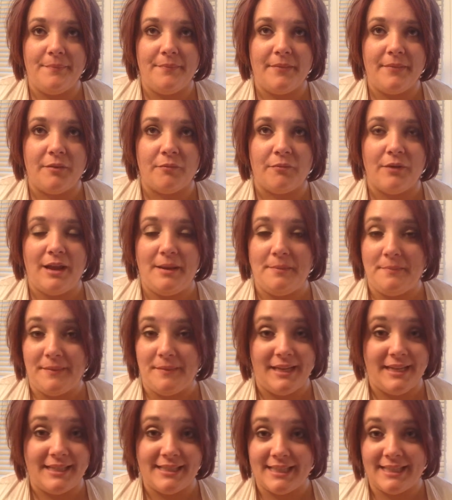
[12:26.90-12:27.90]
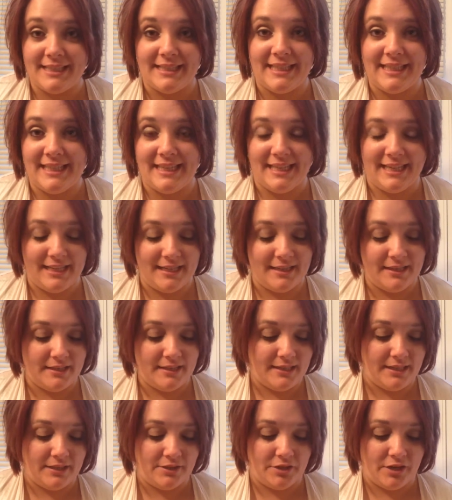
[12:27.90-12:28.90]
red meat to eat
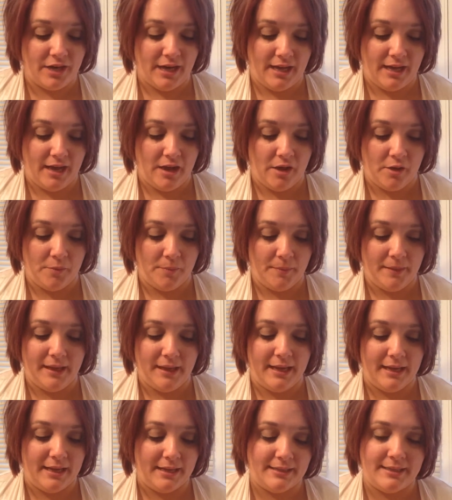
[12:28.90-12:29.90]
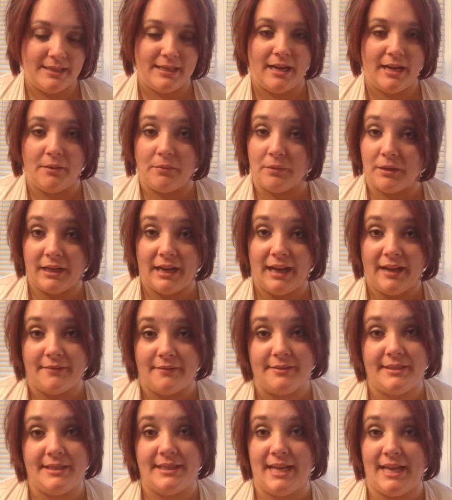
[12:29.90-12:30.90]
to try to help, and tonight we're going to have
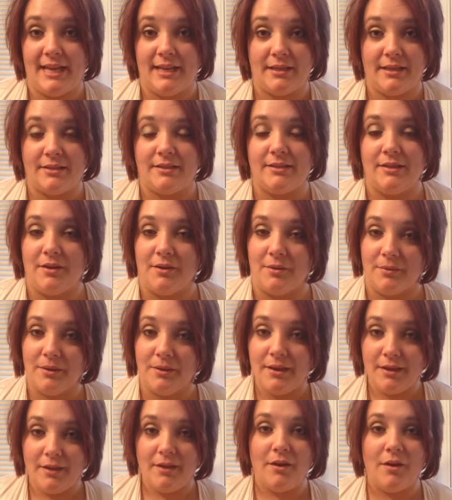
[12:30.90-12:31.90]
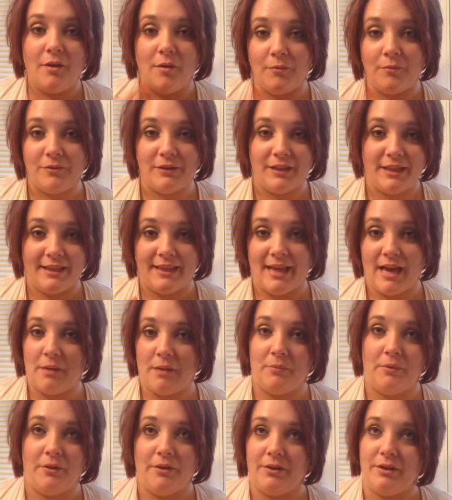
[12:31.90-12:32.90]
steak, so hopefully that
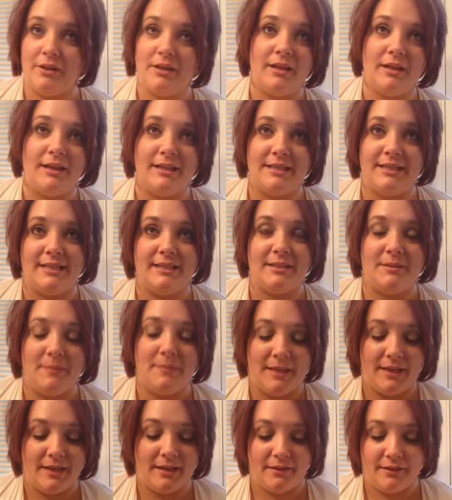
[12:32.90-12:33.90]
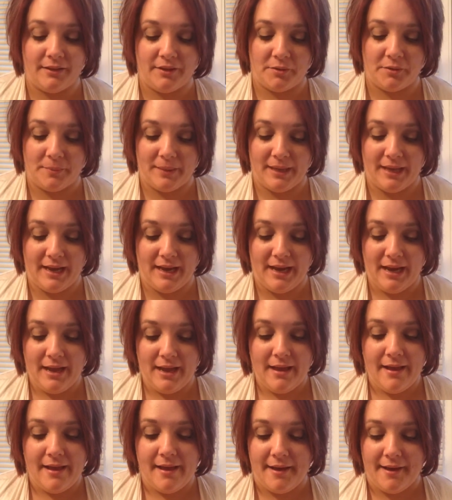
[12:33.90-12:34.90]
will assist me a little bit.
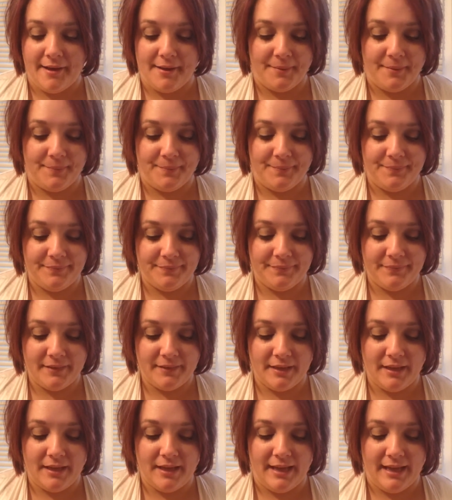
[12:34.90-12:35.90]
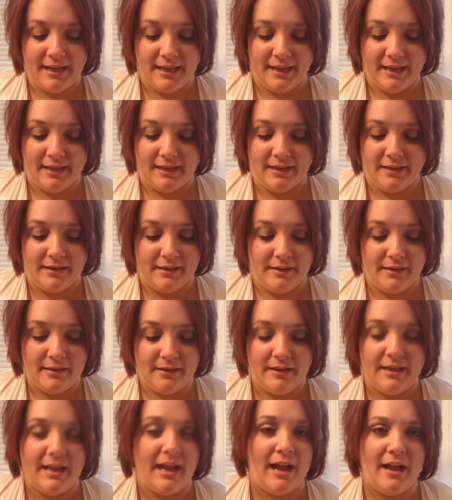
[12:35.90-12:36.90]
And
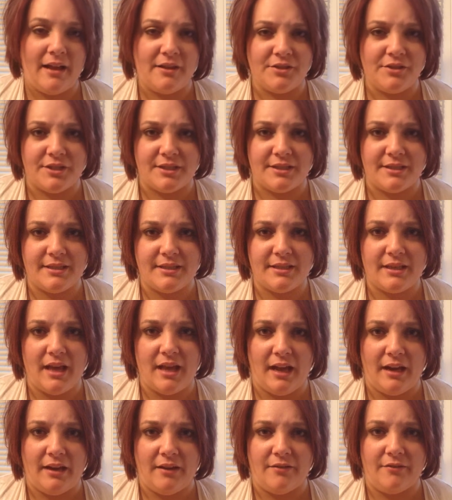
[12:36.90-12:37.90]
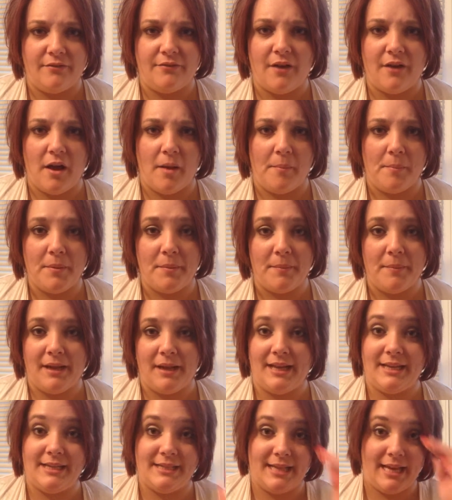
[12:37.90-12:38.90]
yeah, I'll just kind of up my
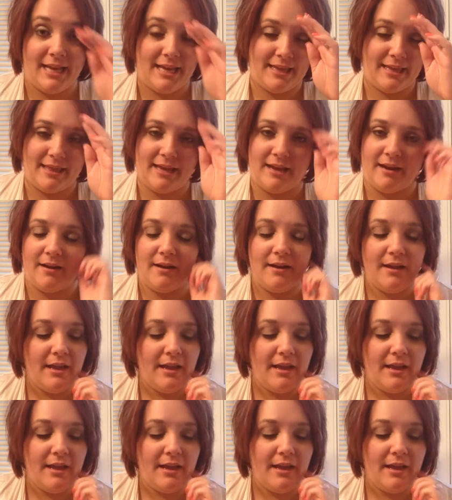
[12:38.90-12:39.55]
intake there.